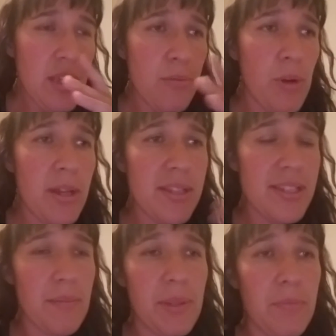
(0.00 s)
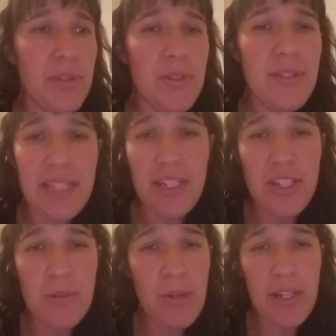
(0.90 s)
What some people do is they
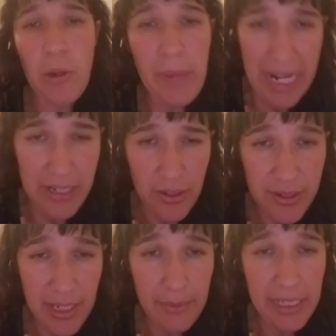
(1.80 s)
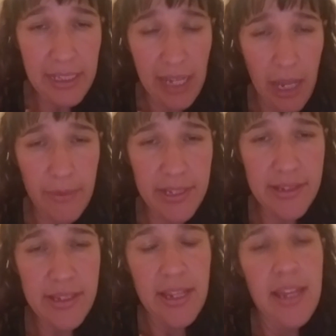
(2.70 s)
just want to go back to their same eating
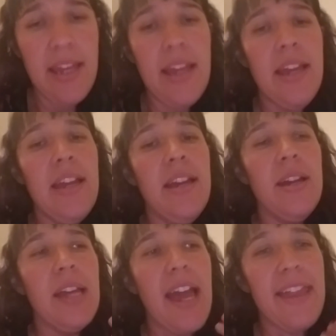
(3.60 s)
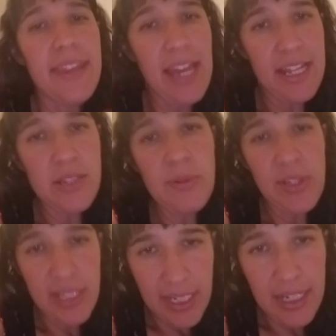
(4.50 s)
habits. And that's when
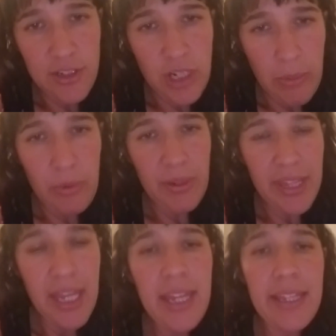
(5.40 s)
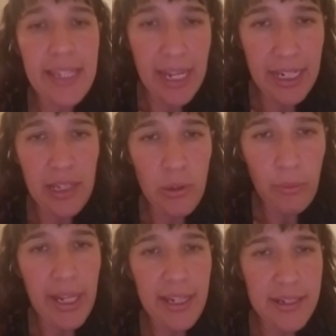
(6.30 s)
you can get in trouble with gaining the weight